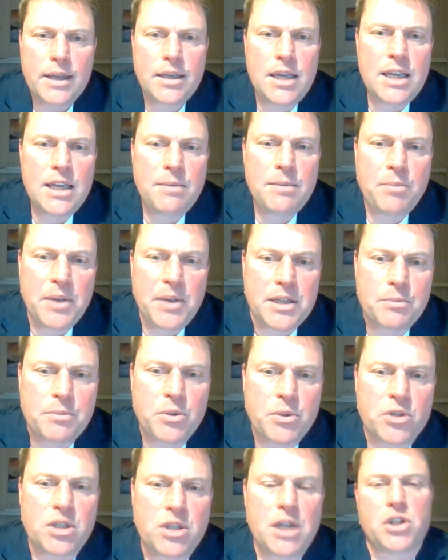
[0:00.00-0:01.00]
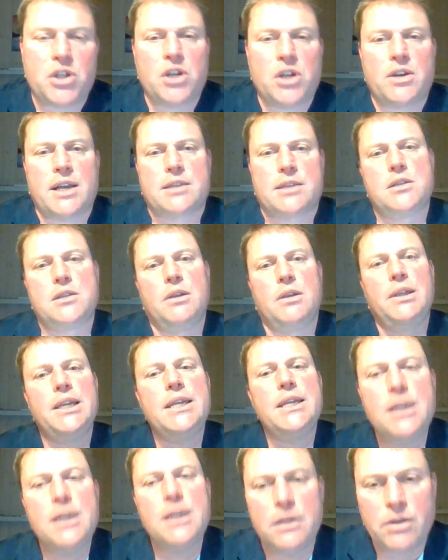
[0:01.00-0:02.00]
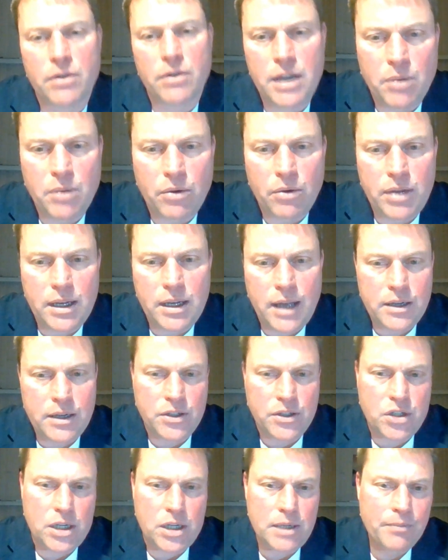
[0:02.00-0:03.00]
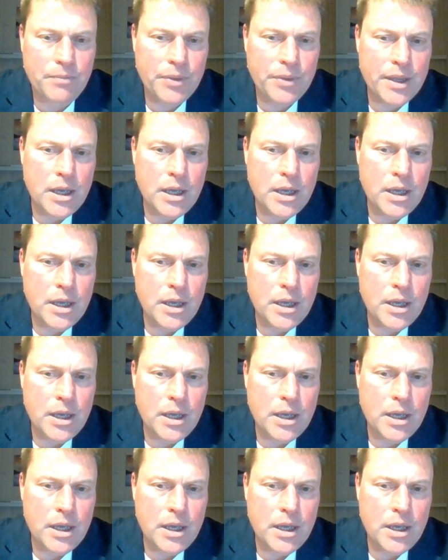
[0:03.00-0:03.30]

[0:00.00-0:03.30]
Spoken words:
keep its position as the leader in marine energy.